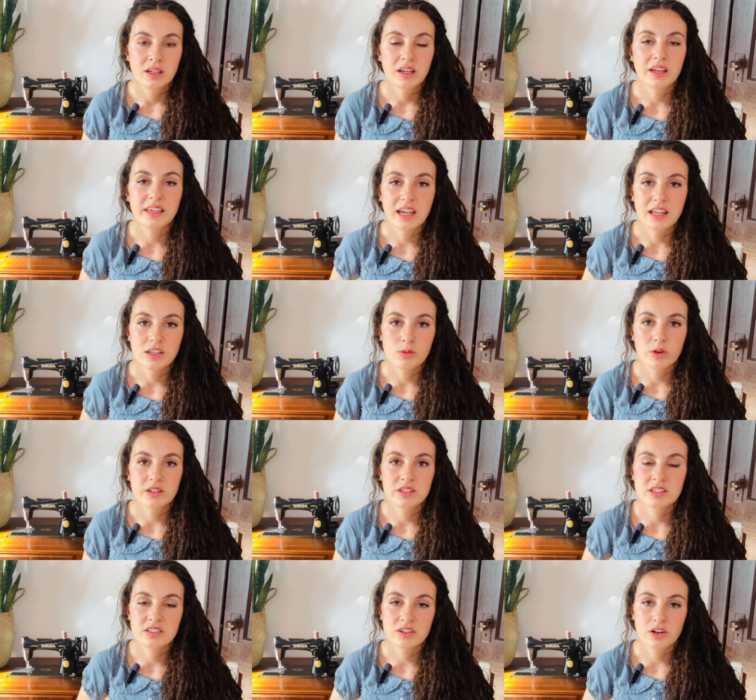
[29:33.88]
again, you want
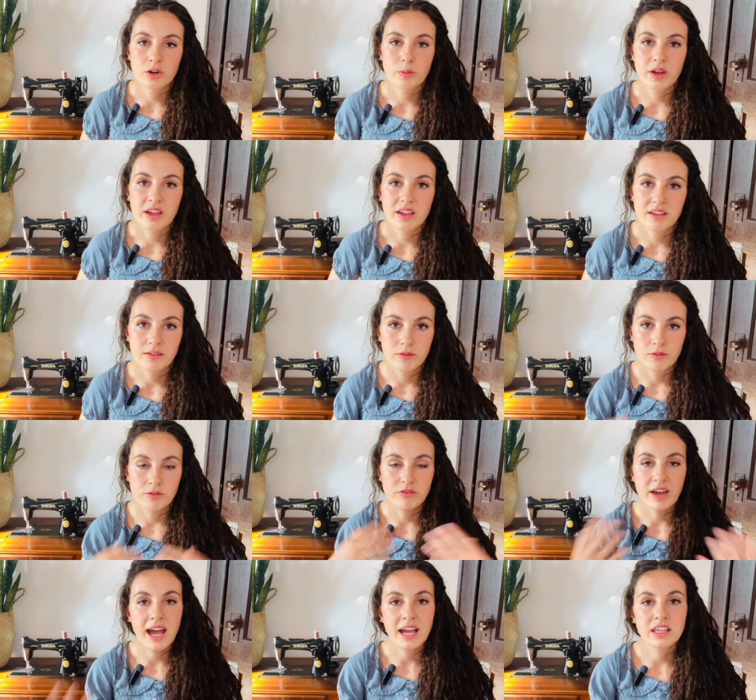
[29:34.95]
to start by
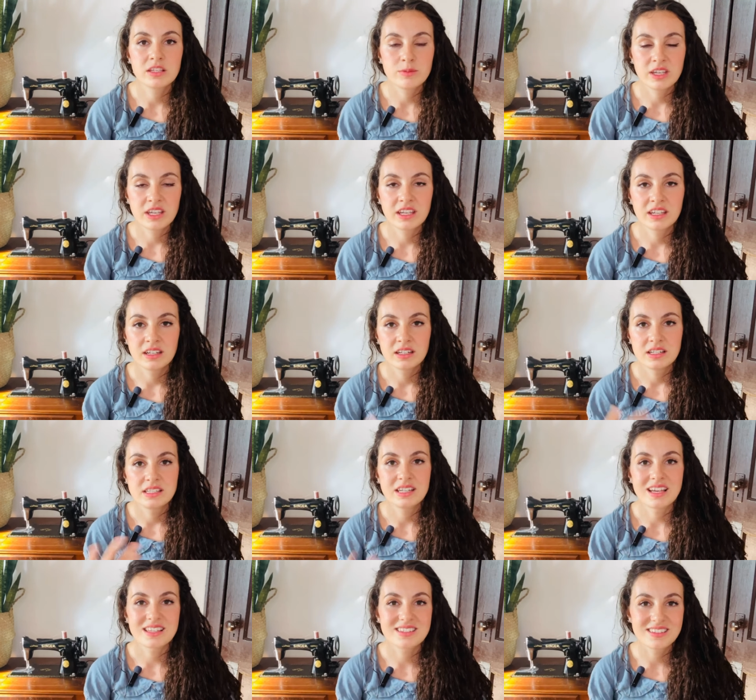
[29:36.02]
vacuuming it,
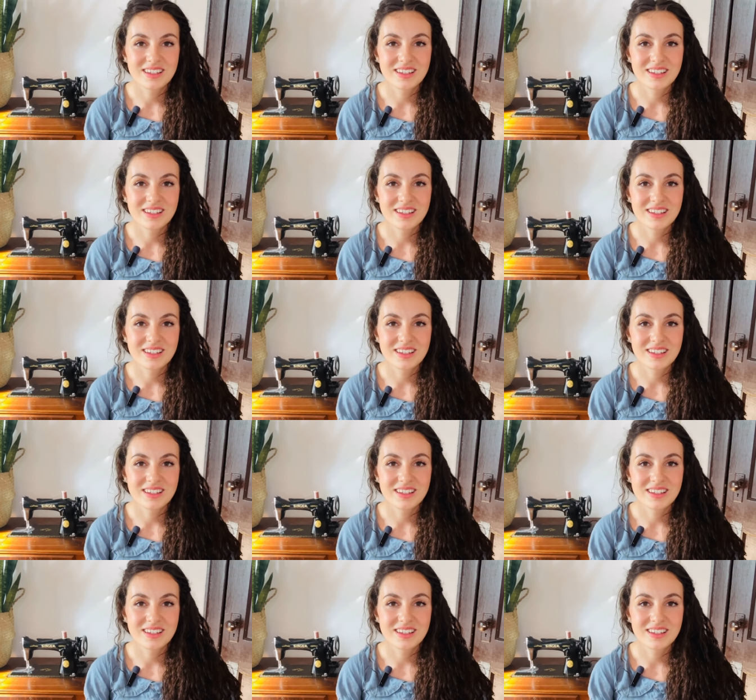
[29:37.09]
dusting